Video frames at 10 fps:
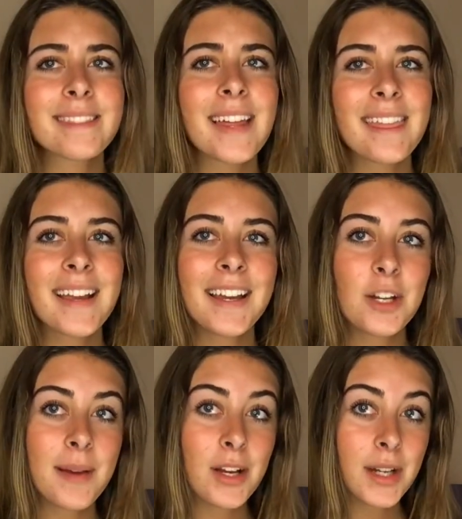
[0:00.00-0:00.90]
I think I
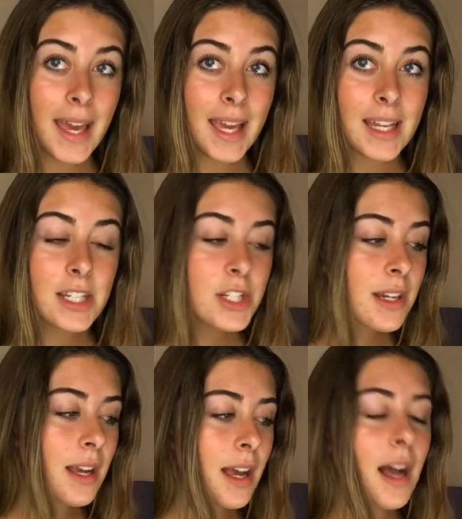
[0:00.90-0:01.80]
know my own age.
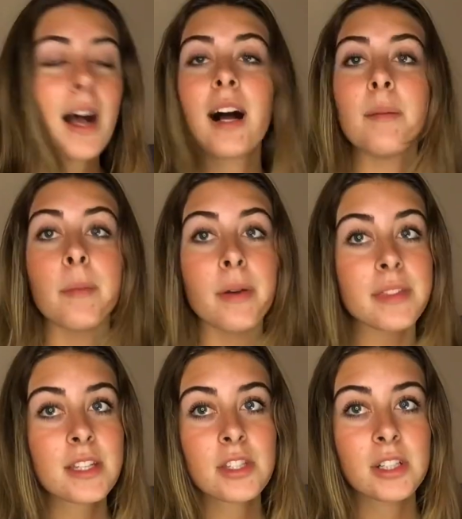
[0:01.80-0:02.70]
My
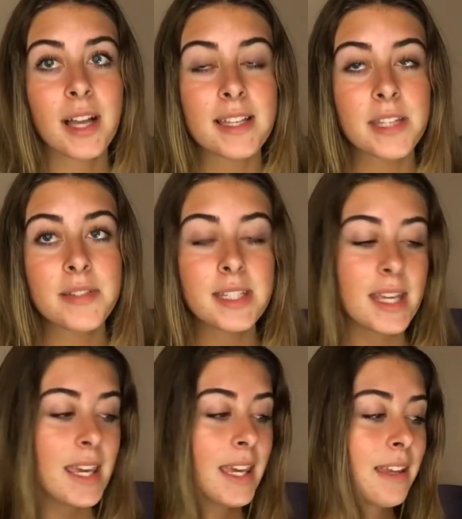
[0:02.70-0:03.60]
birthday is July
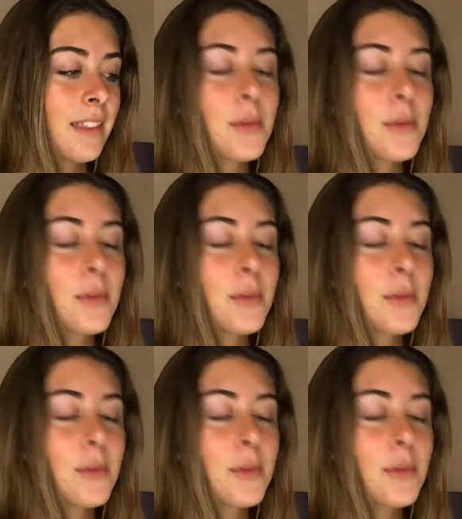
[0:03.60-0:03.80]
17th,